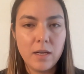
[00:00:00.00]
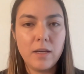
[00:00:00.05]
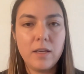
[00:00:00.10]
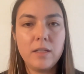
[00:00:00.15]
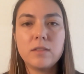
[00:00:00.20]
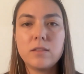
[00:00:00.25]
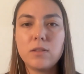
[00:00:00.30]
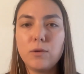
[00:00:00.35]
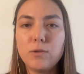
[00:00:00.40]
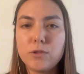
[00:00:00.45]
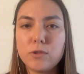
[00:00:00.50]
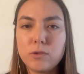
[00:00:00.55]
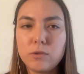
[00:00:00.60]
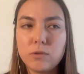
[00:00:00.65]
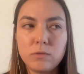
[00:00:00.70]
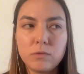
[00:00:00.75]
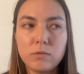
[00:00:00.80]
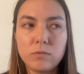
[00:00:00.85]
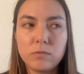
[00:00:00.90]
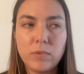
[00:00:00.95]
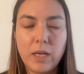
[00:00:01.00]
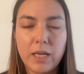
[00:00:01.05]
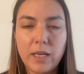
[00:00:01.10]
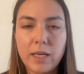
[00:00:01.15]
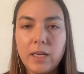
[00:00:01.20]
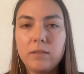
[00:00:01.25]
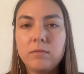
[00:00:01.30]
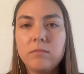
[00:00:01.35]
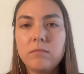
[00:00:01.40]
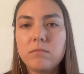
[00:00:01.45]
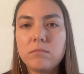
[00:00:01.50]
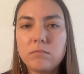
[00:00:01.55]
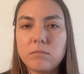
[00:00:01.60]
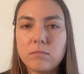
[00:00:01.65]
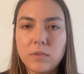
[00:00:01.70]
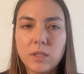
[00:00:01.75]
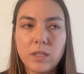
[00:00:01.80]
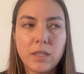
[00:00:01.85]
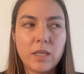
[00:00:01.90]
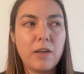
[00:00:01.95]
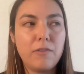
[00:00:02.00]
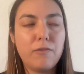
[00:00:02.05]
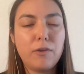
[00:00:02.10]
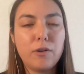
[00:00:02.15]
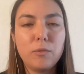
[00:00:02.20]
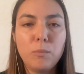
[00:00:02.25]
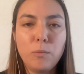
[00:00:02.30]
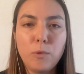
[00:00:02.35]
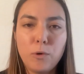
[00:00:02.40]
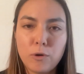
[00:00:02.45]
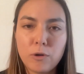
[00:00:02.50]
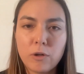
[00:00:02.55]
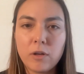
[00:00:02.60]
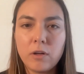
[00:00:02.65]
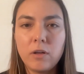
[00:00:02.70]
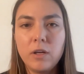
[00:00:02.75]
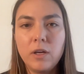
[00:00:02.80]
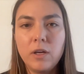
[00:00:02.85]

it's also, I can give her more